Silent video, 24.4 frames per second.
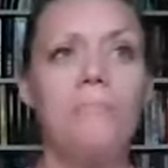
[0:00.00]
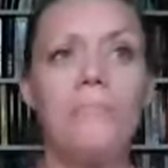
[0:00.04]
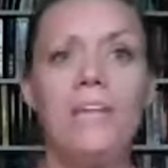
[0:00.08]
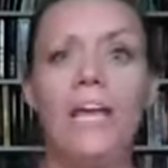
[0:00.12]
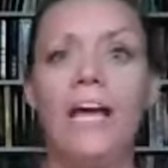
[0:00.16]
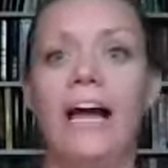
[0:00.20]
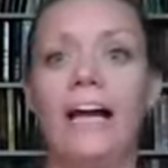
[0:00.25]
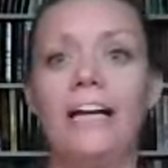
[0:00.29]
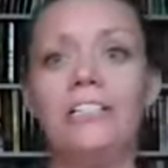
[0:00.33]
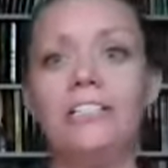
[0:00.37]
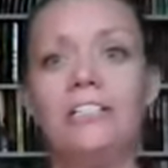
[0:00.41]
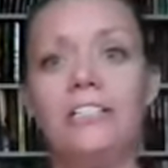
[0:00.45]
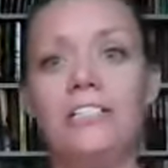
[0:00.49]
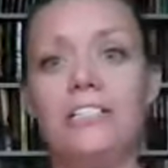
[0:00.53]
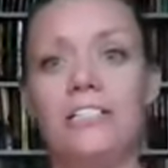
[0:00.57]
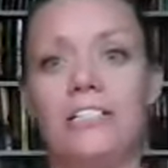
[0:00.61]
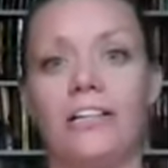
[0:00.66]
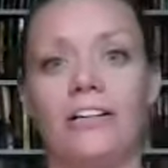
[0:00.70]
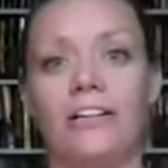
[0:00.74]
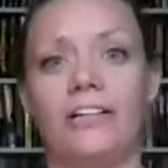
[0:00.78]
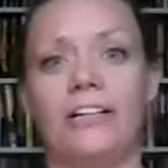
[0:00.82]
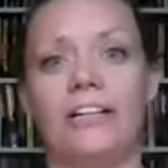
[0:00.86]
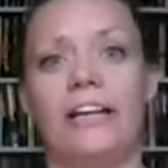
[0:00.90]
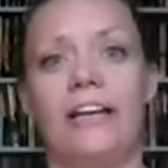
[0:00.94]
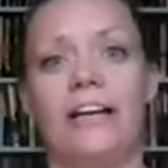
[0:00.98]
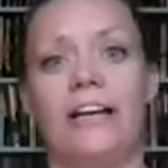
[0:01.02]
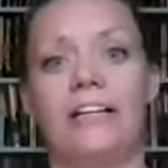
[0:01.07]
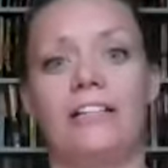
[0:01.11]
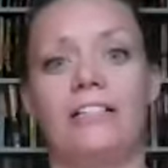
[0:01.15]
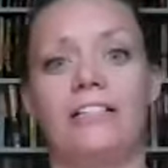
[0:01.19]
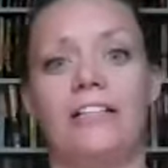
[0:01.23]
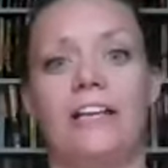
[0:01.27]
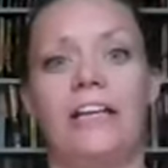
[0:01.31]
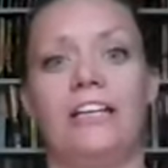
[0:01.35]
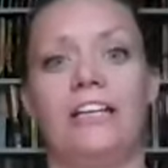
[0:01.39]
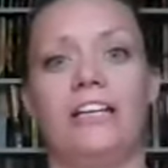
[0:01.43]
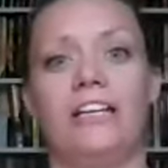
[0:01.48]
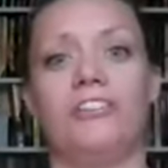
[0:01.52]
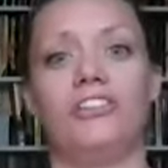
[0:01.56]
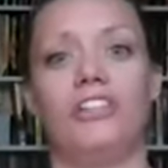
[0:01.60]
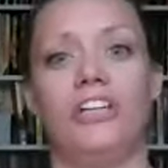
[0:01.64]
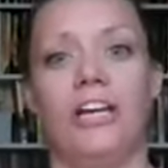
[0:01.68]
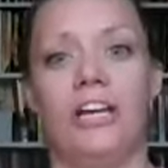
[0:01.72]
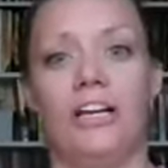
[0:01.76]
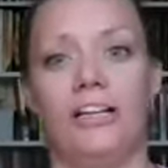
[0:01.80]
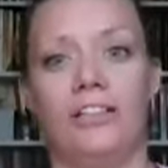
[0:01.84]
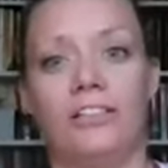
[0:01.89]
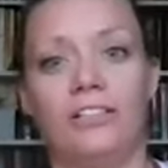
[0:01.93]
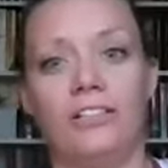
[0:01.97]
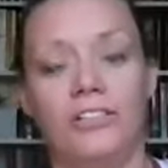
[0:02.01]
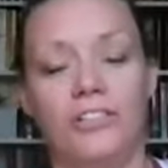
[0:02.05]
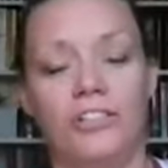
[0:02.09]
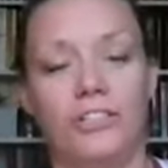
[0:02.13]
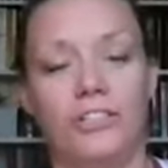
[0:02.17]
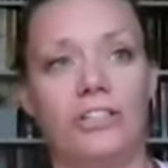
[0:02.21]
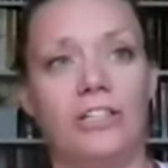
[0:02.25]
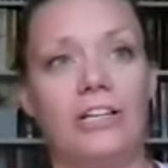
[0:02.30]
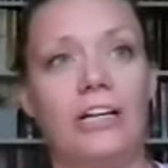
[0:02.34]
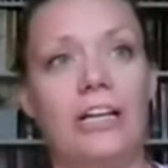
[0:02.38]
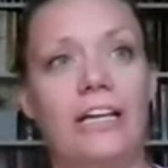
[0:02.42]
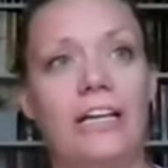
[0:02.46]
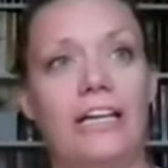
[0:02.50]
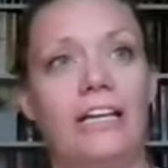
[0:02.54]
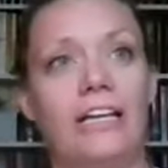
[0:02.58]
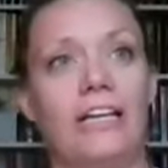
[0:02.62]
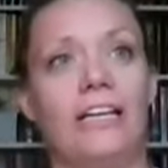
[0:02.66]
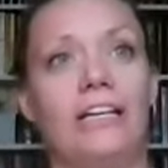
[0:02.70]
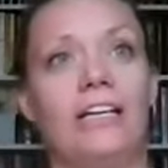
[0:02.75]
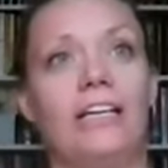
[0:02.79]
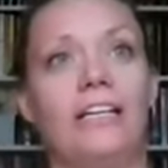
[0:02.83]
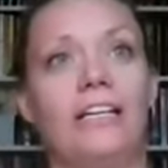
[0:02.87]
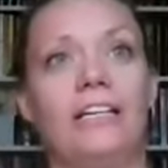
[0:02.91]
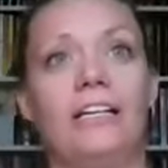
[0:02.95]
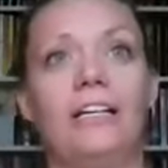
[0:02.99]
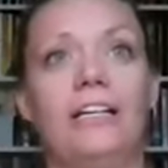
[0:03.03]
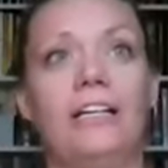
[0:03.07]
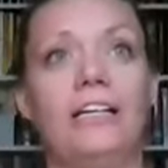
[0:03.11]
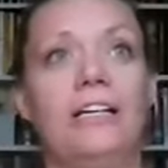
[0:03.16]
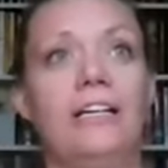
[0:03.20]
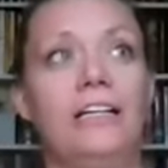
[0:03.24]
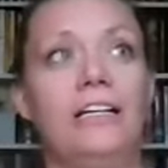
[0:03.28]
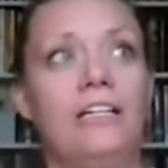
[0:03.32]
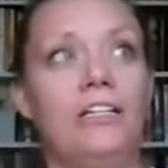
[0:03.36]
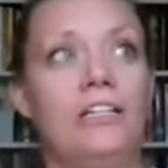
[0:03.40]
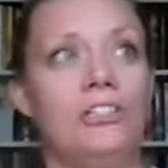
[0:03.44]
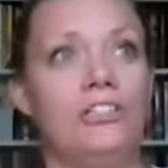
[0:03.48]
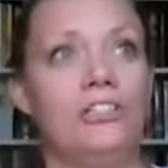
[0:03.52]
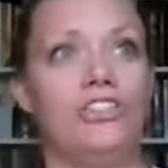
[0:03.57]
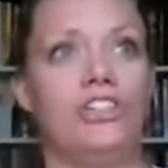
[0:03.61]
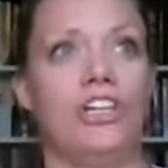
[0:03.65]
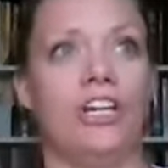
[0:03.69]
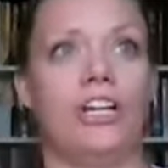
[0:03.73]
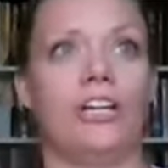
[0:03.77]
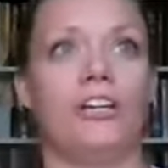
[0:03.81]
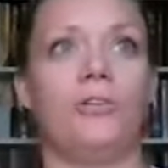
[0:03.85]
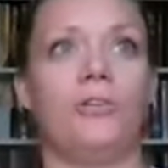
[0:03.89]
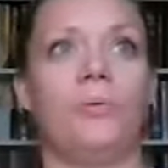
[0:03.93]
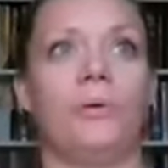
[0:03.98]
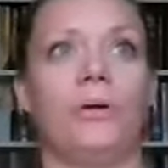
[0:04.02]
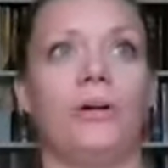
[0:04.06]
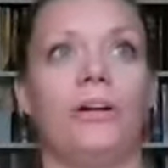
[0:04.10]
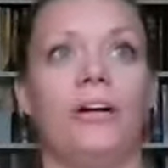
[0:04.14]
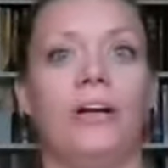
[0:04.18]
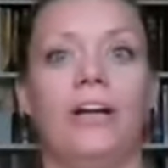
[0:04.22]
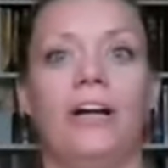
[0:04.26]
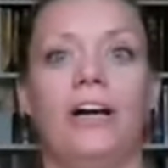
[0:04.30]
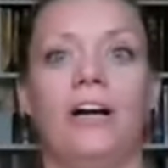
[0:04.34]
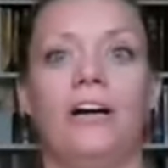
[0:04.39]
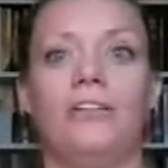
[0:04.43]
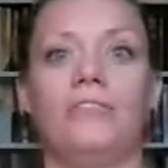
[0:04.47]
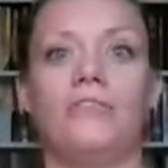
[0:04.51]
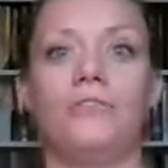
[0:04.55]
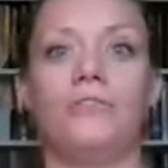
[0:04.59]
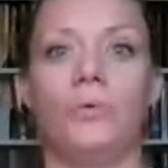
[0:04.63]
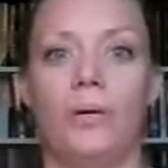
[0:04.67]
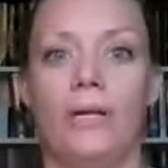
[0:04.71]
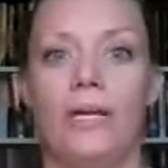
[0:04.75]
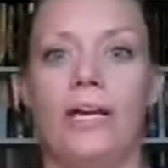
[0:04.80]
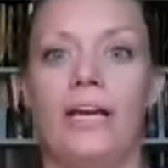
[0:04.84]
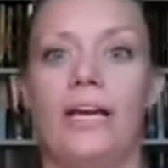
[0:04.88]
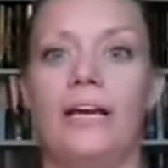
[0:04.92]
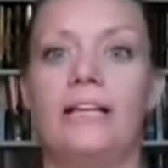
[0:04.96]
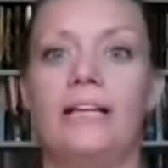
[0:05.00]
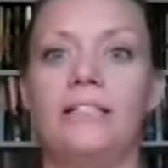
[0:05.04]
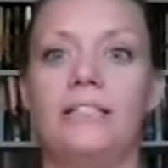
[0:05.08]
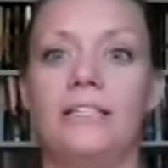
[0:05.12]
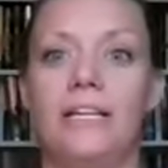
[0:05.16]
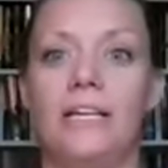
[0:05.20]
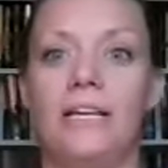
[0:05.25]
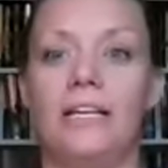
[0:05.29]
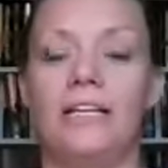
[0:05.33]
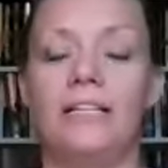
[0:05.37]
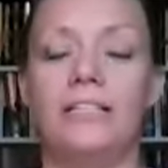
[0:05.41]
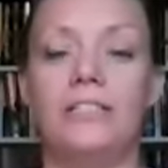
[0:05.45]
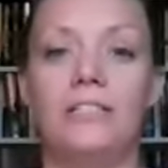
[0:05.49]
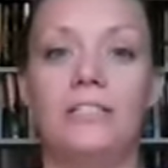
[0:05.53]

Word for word: I actually started as a challenger in January of 2018.